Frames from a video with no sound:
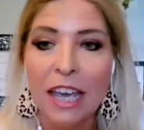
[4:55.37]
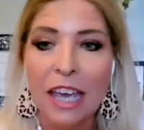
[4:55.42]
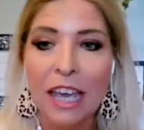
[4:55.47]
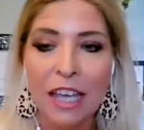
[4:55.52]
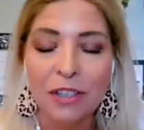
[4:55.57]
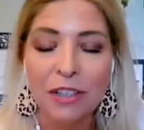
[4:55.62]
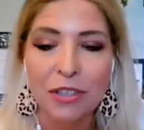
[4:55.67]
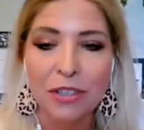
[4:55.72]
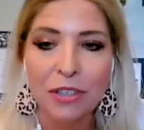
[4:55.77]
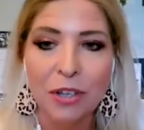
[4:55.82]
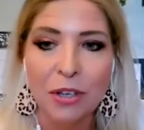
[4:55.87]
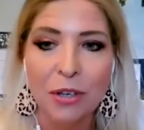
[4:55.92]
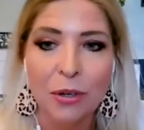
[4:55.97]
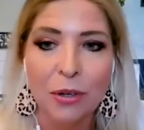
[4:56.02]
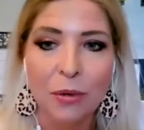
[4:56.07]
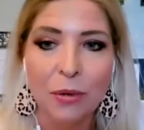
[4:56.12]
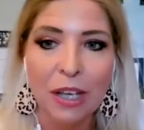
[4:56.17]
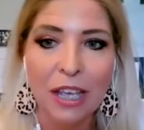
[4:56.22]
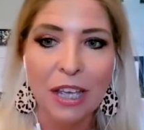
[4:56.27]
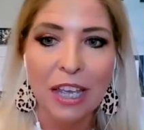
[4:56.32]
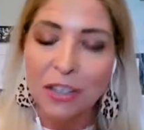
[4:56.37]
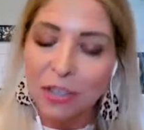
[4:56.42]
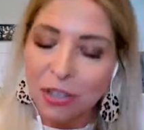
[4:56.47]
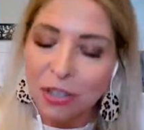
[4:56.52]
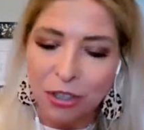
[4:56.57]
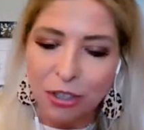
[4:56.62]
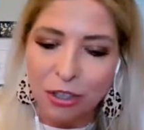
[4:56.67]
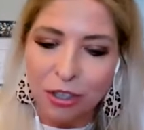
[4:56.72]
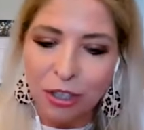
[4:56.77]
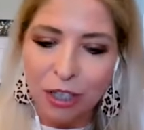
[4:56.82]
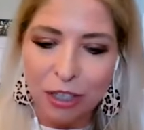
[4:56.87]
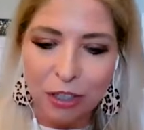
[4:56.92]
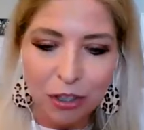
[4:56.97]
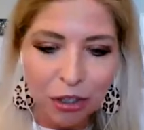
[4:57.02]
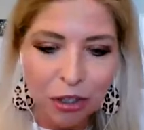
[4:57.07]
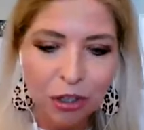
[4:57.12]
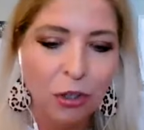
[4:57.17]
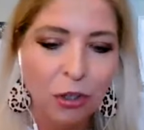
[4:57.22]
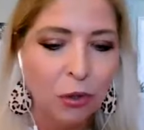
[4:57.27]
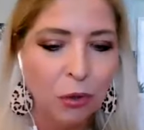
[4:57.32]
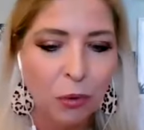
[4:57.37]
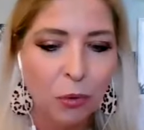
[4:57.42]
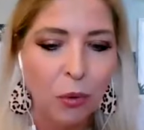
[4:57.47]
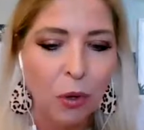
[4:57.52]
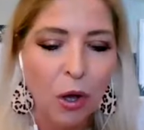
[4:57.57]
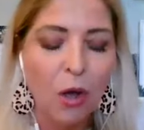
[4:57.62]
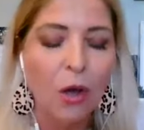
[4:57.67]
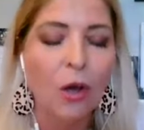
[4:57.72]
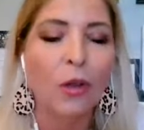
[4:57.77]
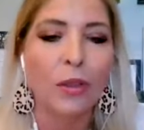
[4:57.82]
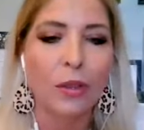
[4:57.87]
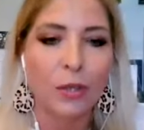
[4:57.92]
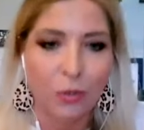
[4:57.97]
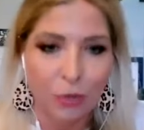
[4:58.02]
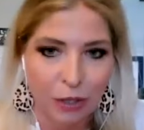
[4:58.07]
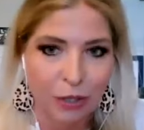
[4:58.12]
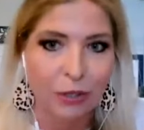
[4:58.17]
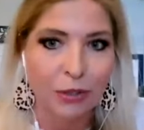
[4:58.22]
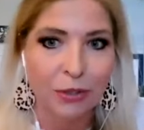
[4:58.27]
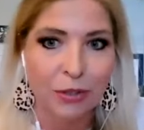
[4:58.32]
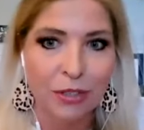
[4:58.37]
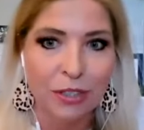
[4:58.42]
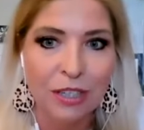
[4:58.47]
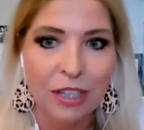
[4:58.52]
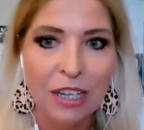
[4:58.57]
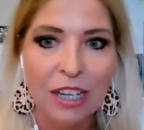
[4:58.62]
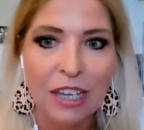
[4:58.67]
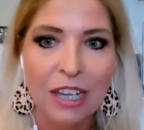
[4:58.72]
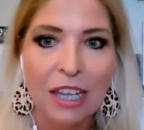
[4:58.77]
And so enter and cue all the triggers.